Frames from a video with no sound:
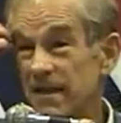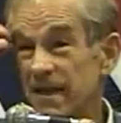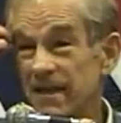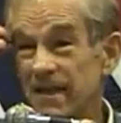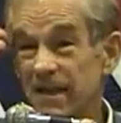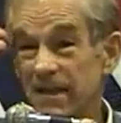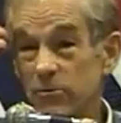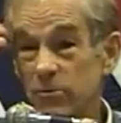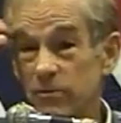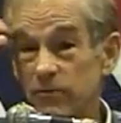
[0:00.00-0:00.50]
I
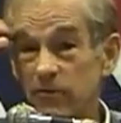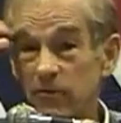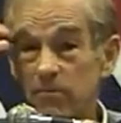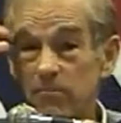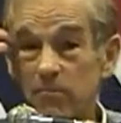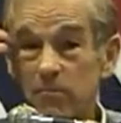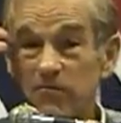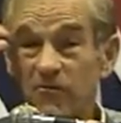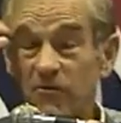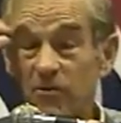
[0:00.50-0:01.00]
think it was
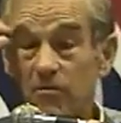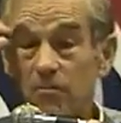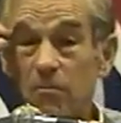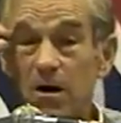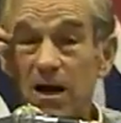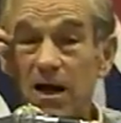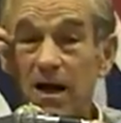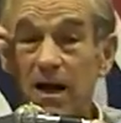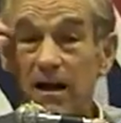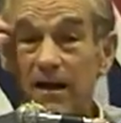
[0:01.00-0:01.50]
from
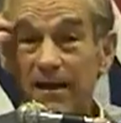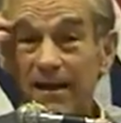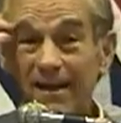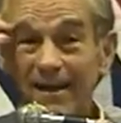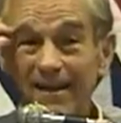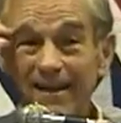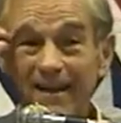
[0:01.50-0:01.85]
Vermont,